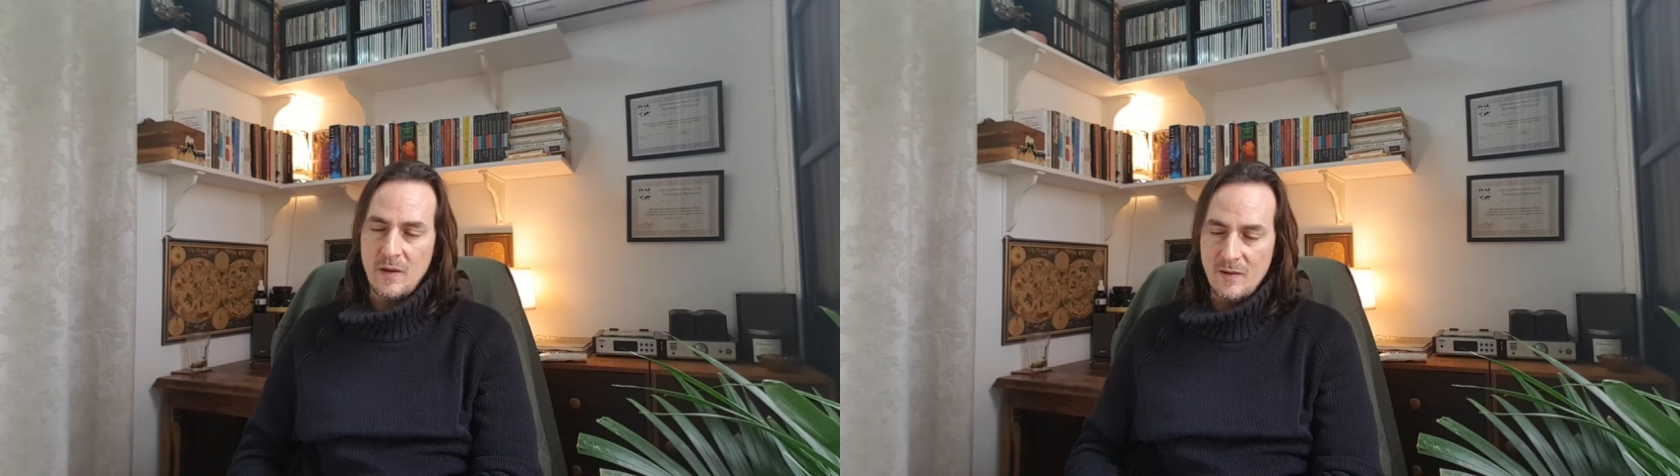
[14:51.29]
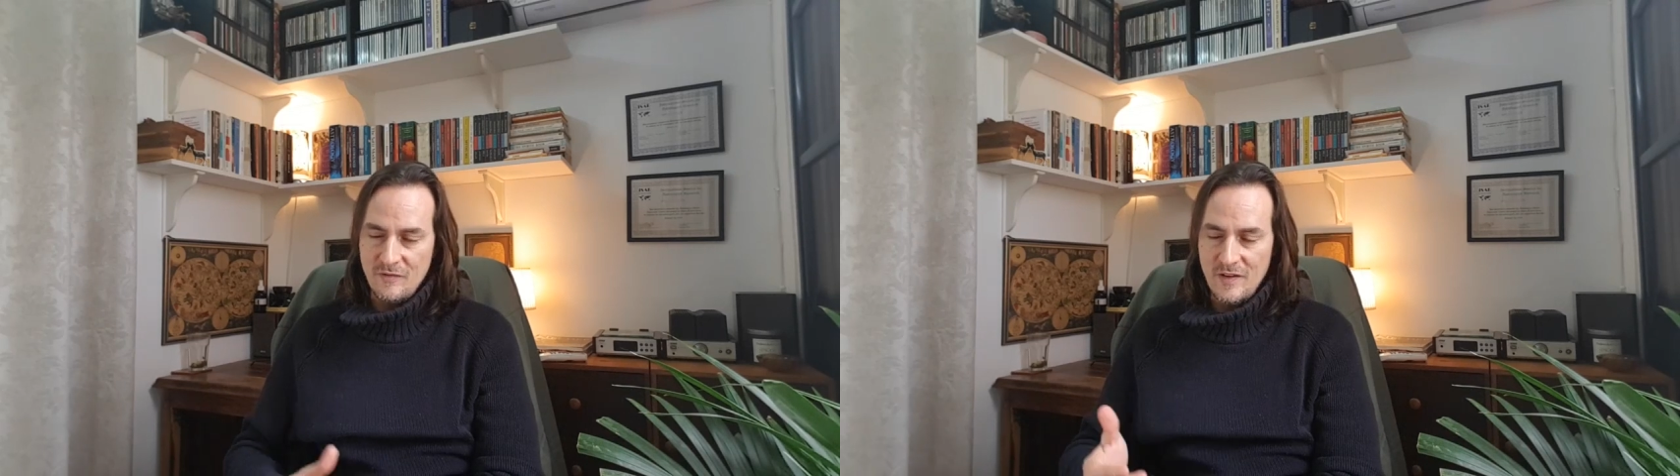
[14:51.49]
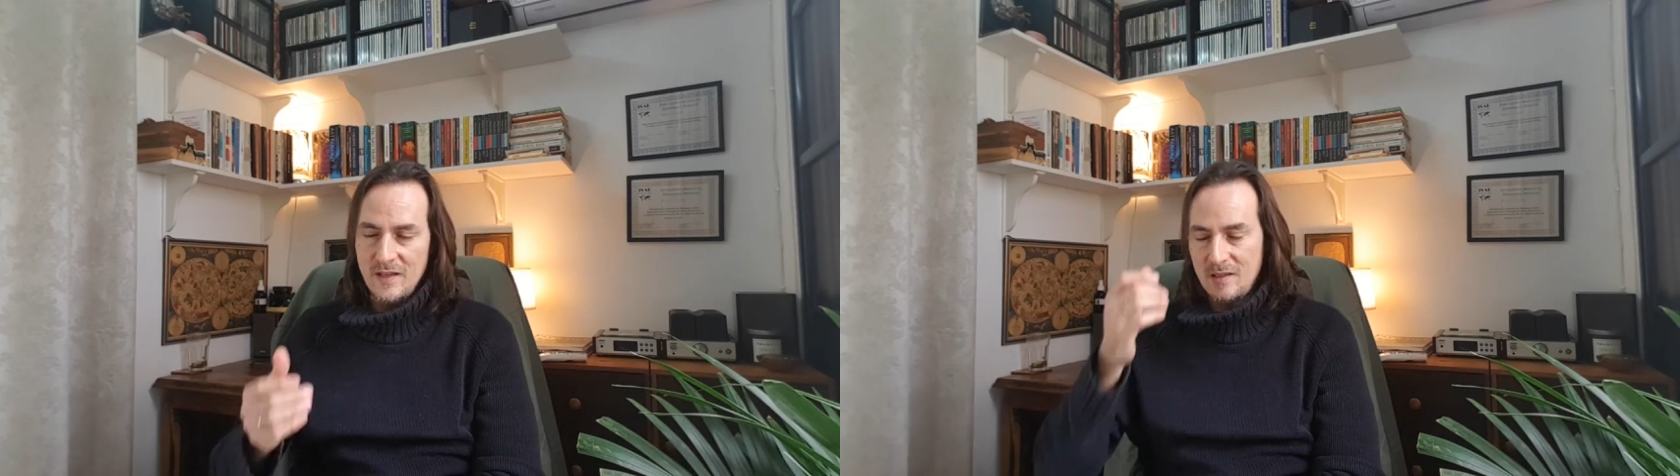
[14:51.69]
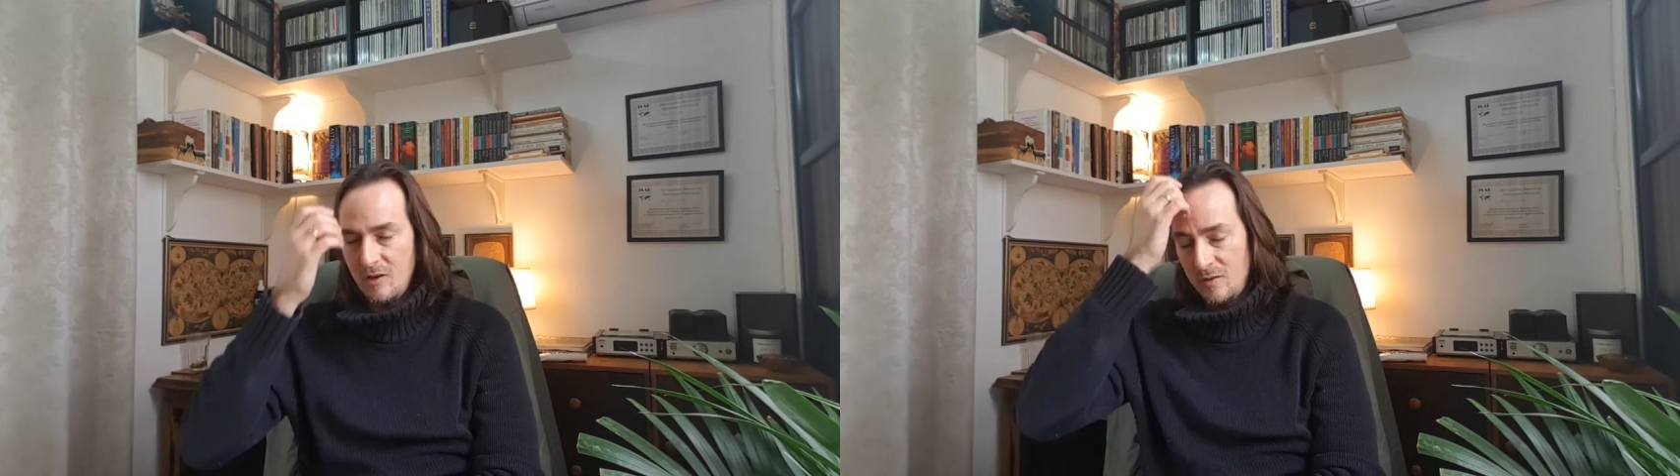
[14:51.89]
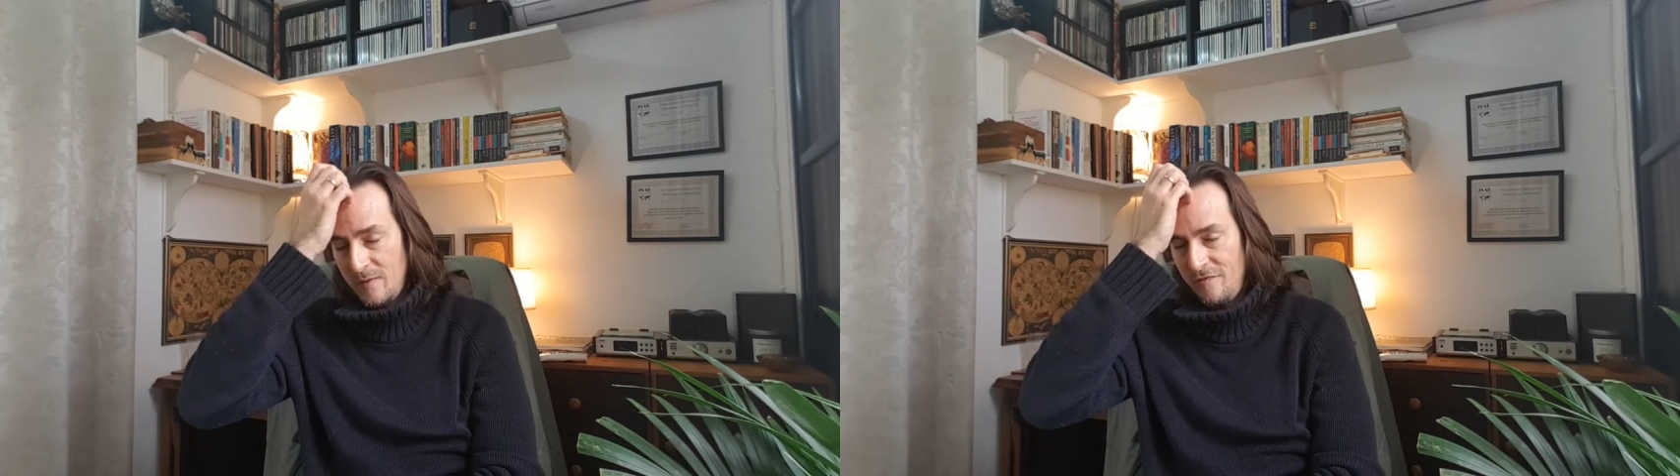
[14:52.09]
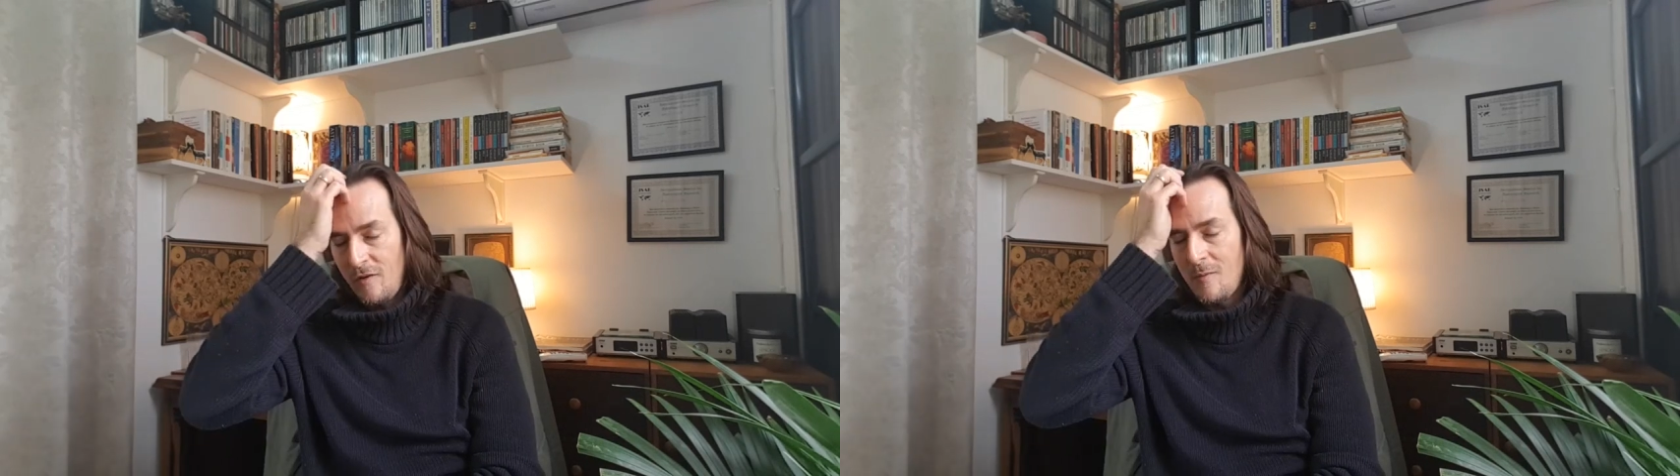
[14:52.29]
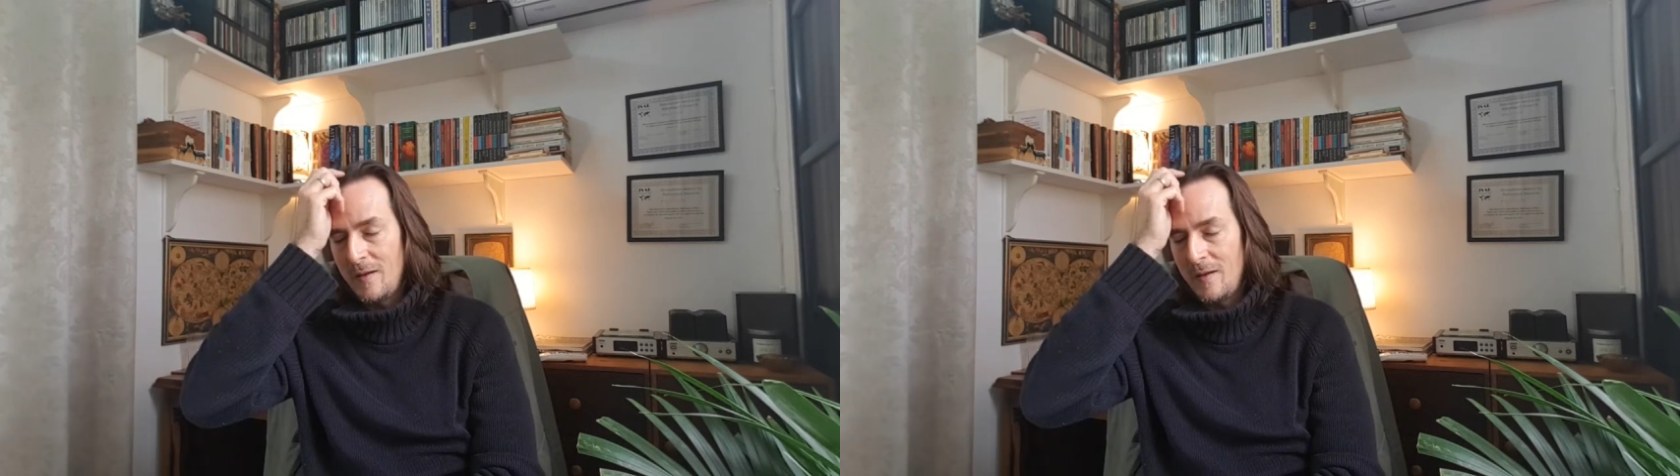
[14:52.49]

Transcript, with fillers: We can feel it a lot before,